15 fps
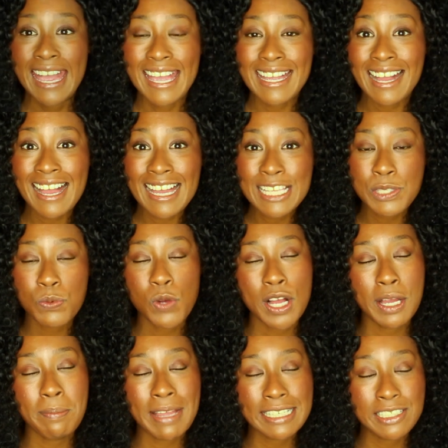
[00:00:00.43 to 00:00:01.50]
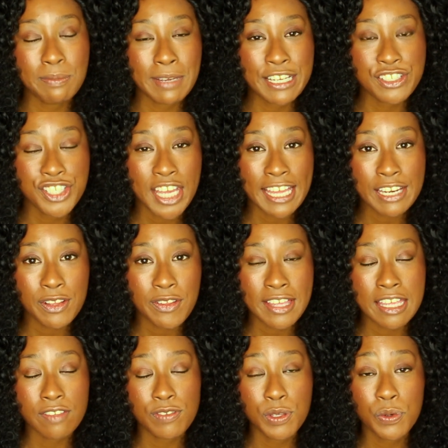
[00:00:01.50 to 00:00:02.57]
Hey guys, welcome back to my channel.
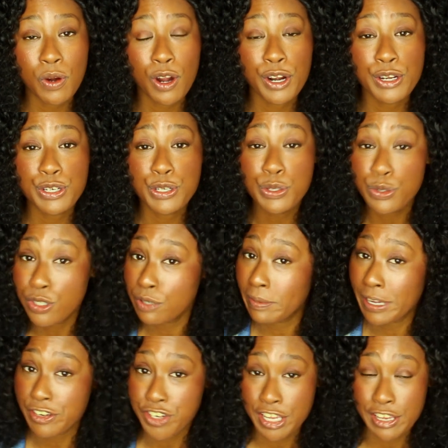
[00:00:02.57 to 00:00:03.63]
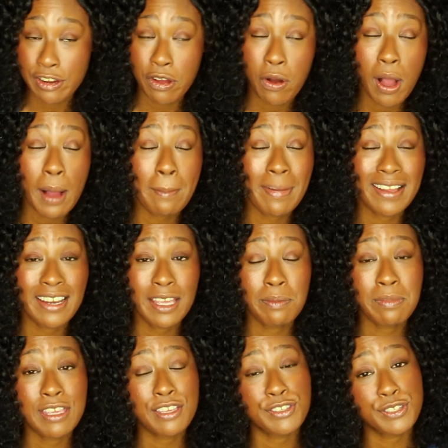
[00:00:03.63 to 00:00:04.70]
If you are new to my channel, my
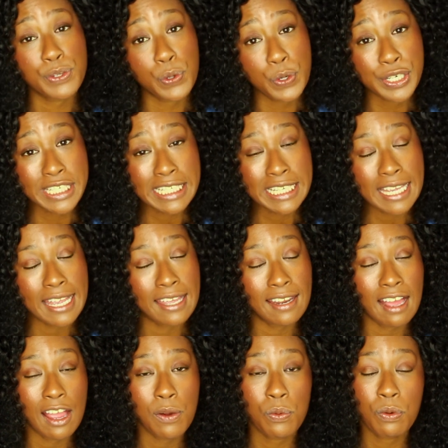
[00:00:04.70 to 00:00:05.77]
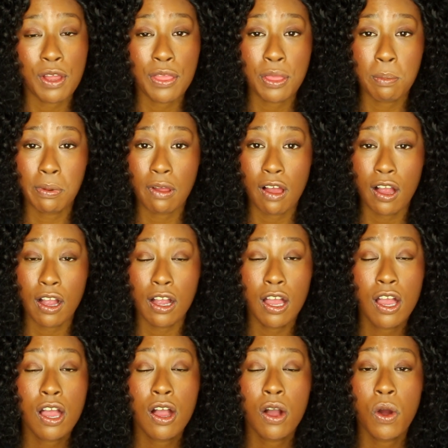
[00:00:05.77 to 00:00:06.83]
name is Courtney and I run the blog
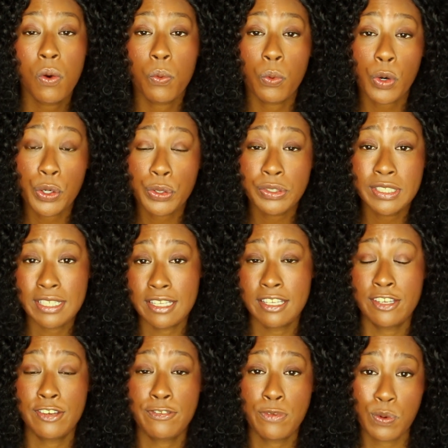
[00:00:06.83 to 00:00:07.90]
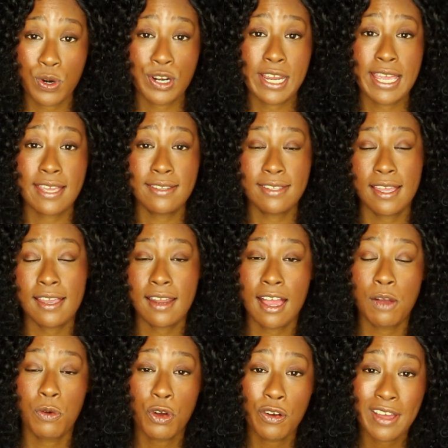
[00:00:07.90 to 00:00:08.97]
World in 4 Days. And
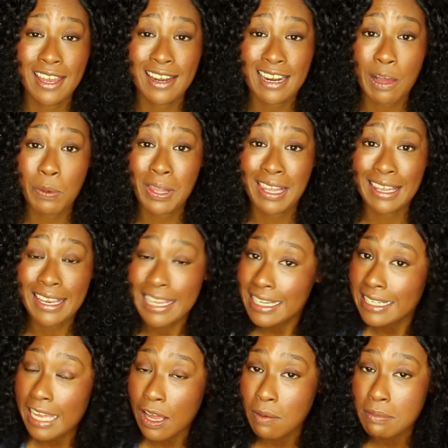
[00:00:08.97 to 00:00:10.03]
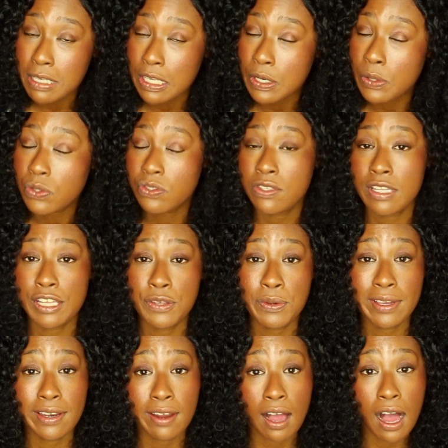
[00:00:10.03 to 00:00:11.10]
I will go ahead and I will link it down below so that
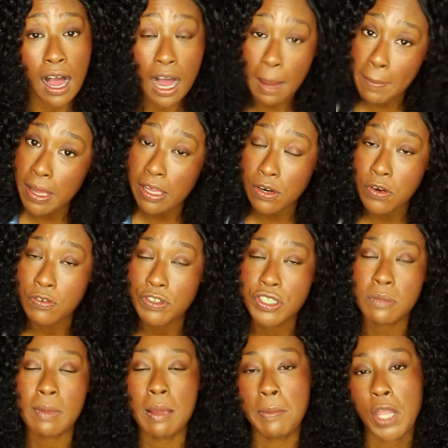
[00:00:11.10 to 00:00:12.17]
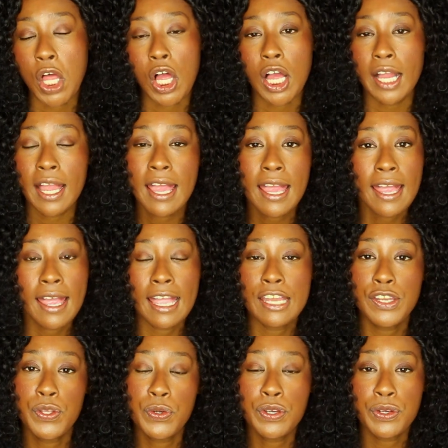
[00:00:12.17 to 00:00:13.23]
you can hop on over to my blog
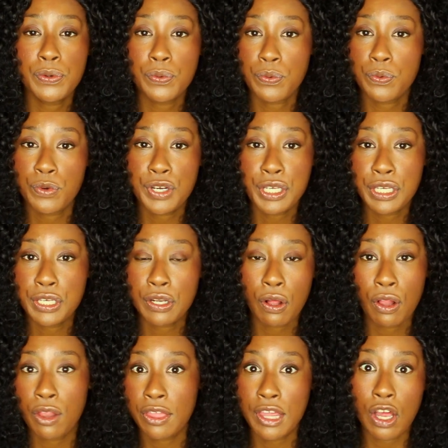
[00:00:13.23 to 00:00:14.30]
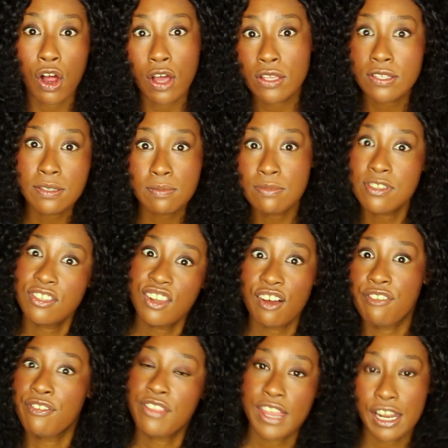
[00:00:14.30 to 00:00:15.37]
and you can read all the awesome
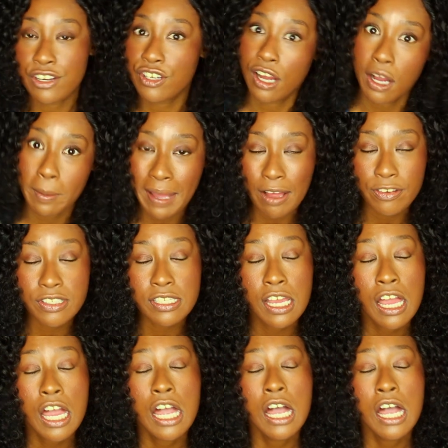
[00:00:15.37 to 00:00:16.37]
stuff that I talk about.